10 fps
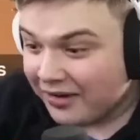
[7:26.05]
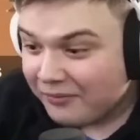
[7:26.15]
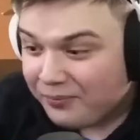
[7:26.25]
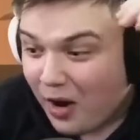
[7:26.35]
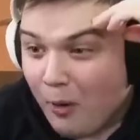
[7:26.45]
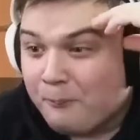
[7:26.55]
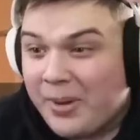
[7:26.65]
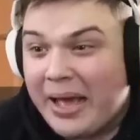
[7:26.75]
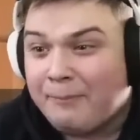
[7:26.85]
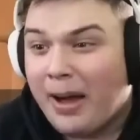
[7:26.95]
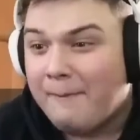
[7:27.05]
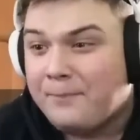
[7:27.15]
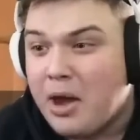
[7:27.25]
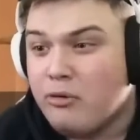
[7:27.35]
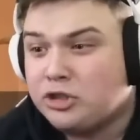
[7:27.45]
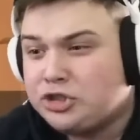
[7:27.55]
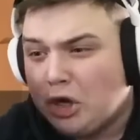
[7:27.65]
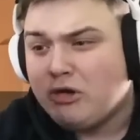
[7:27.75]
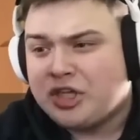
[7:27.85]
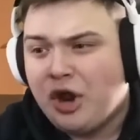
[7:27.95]
Bro, big bamboo
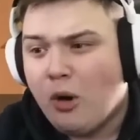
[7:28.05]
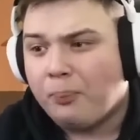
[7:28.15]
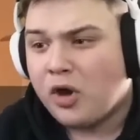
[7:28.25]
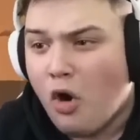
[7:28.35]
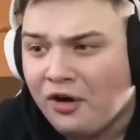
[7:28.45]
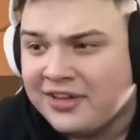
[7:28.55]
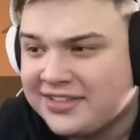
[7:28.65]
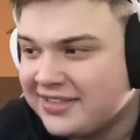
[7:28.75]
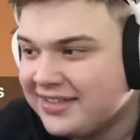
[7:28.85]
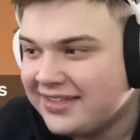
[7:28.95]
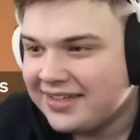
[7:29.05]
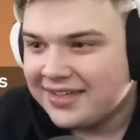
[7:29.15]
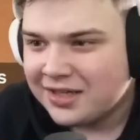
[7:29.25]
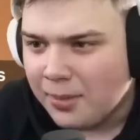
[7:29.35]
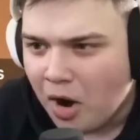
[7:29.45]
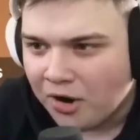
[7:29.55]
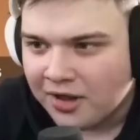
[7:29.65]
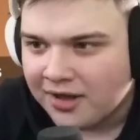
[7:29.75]
juicing up coins! Come on!